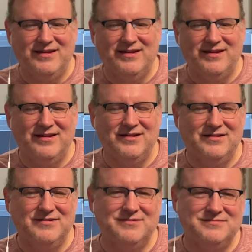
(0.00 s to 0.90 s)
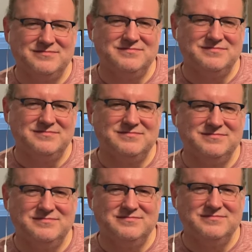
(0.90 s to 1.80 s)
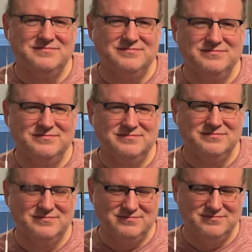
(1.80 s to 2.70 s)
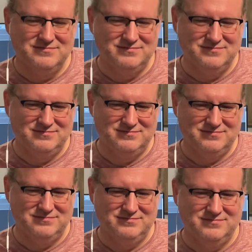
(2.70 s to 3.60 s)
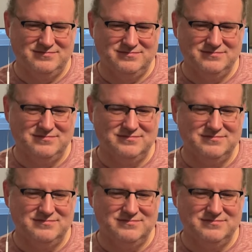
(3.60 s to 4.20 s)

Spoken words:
The person shown says nothing.